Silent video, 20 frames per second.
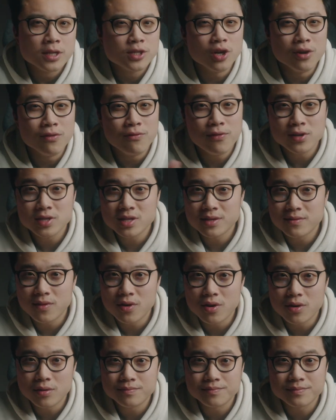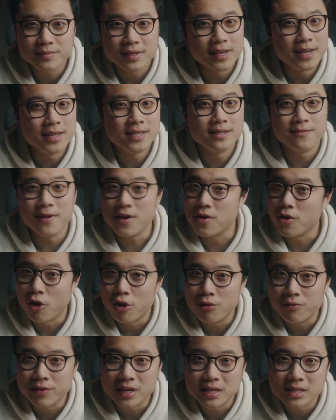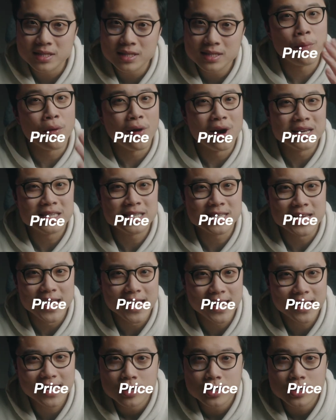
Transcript: So first of all is very obvious price tag.